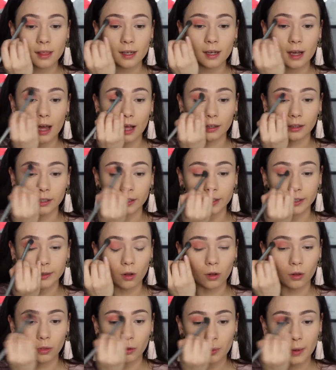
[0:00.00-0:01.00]
the color
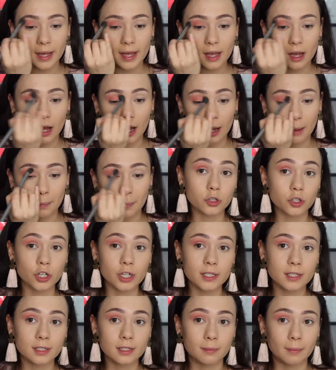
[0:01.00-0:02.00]
all the way up
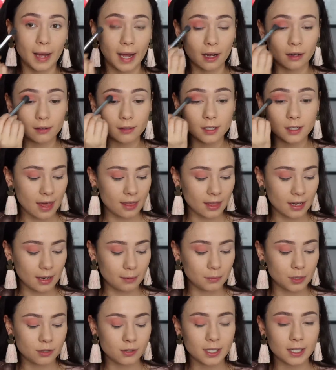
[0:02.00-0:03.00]
just about, and then
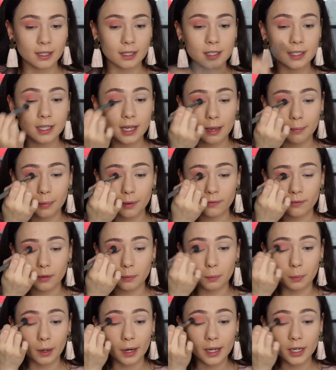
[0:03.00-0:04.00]
I'm using the tip of the
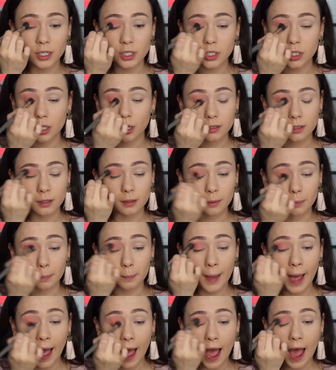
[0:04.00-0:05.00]
brush to
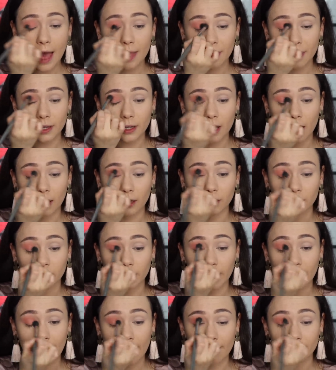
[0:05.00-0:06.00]
pat the
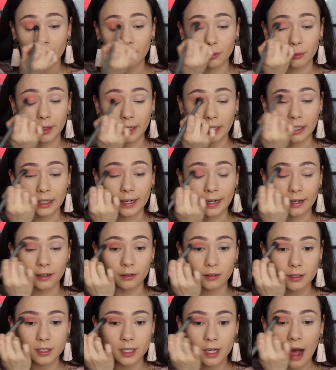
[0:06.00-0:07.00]
color everywhere
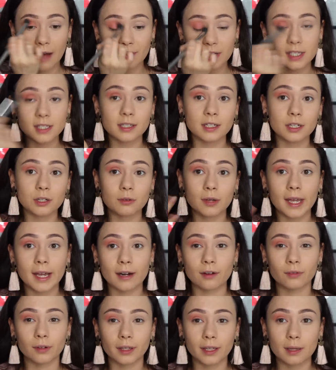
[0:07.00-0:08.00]
else. Obviously, you
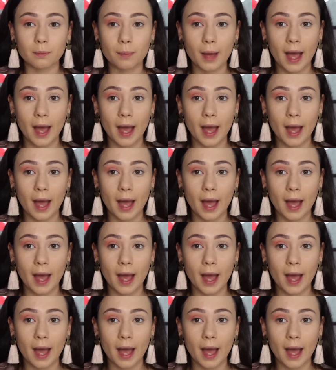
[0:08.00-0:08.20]
can't really